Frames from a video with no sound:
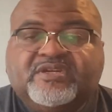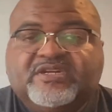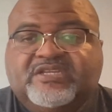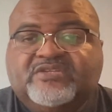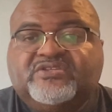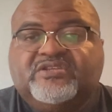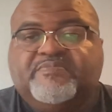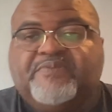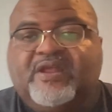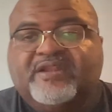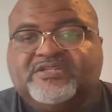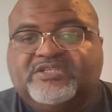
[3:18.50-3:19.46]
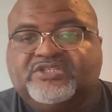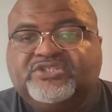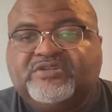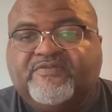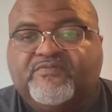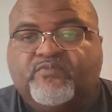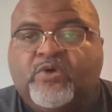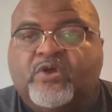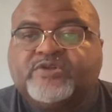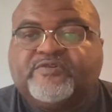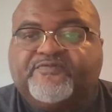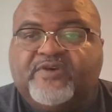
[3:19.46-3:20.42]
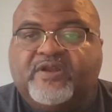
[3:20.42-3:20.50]
and D.C. politician
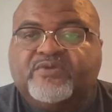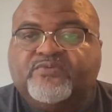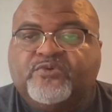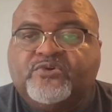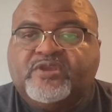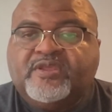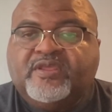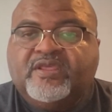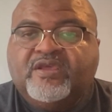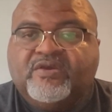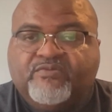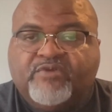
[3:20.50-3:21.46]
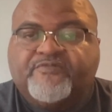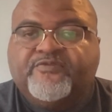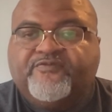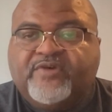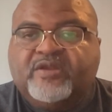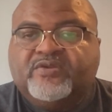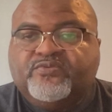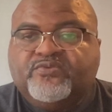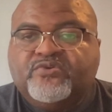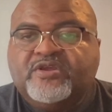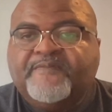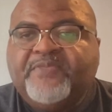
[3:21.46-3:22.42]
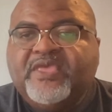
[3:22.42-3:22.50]
Walter Fauntleroy, or Reverend
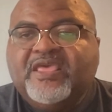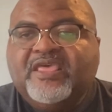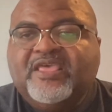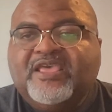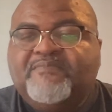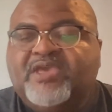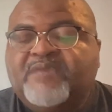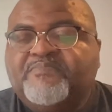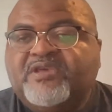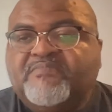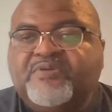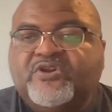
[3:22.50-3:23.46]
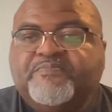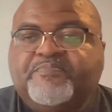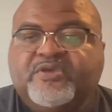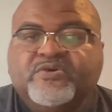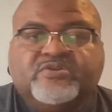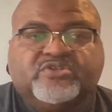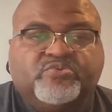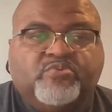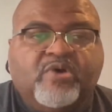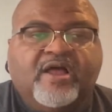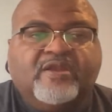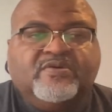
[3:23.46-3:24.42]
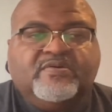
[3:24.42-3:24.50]
Fauntleroy, it may be a bitter pill to
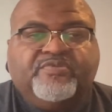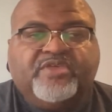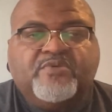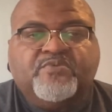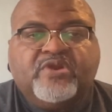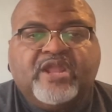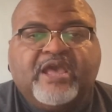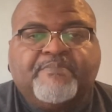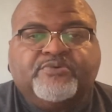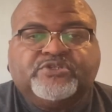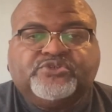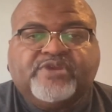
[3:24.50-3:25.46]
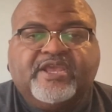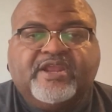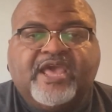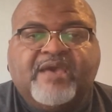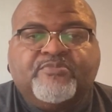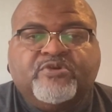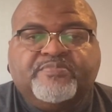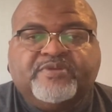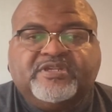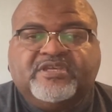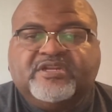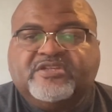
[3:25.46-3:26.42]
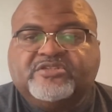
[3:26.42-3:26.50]
swallow. They were not portrayed
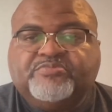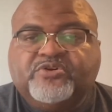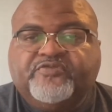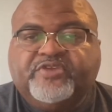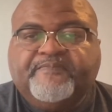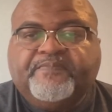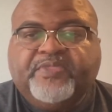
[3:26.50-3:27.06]
admirably in this movie